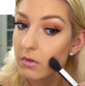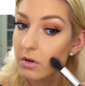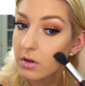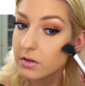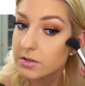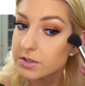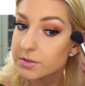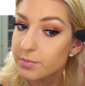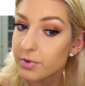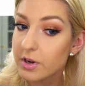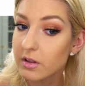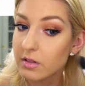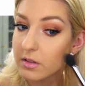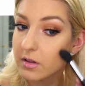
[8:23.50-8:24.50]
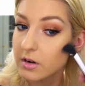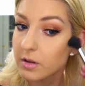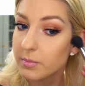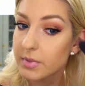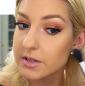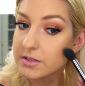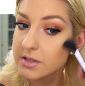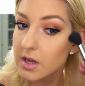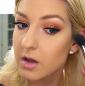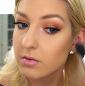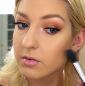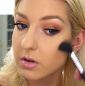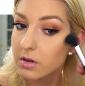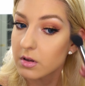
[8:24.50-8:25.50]
And just bring a little bit
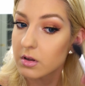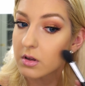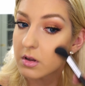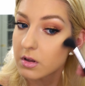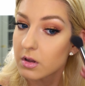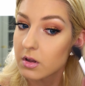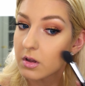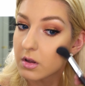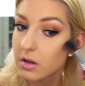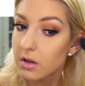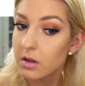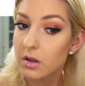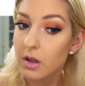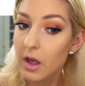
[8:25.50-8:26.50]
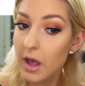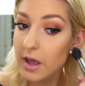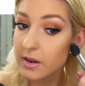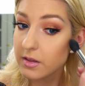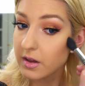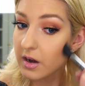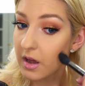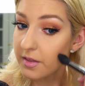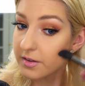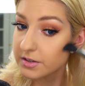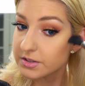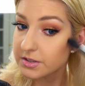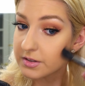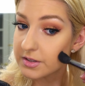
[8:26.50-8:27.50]
down. And you can either
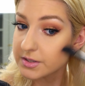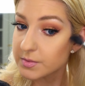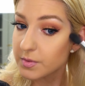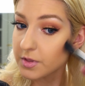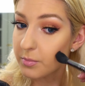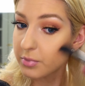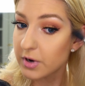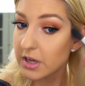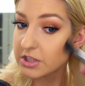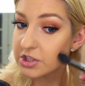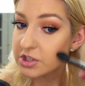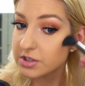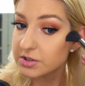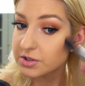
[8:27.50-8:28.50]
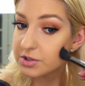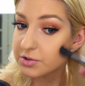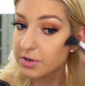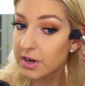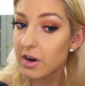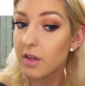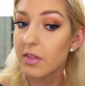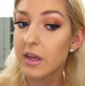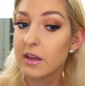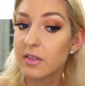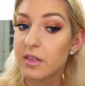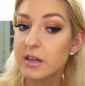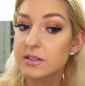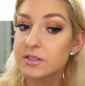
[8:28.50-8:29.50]
do this with the brush straight on
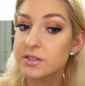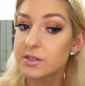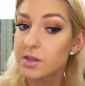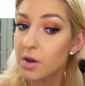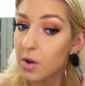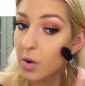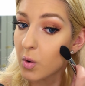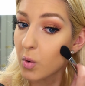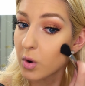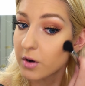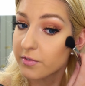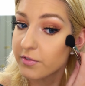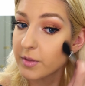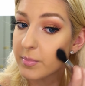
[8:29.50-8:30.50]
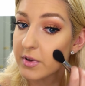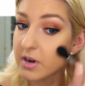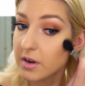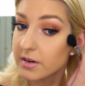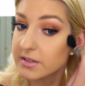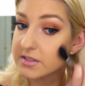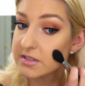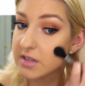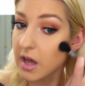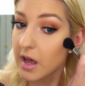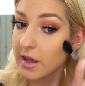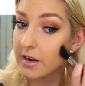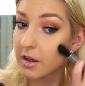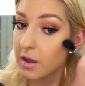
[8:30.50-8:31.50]
like this, or flip it on its
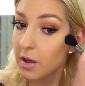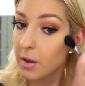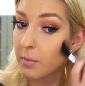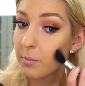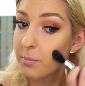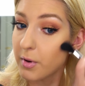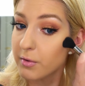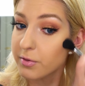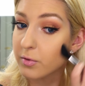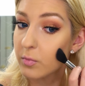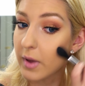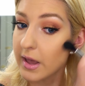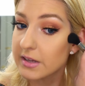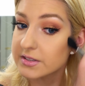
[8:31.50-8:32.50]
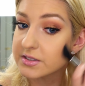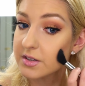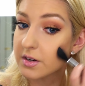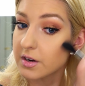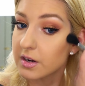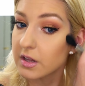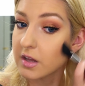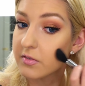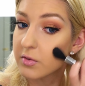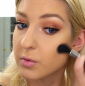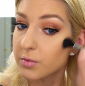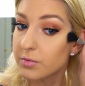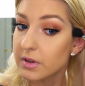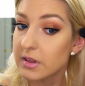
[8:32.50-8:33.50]
side. Both ways are going to give you
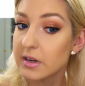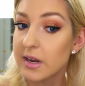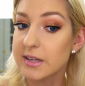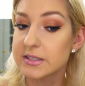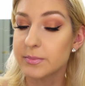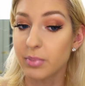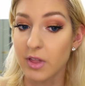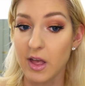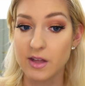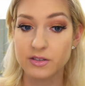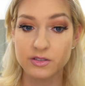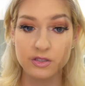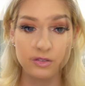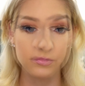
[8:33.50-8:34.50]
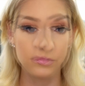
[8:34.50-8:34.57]
a really nice blend.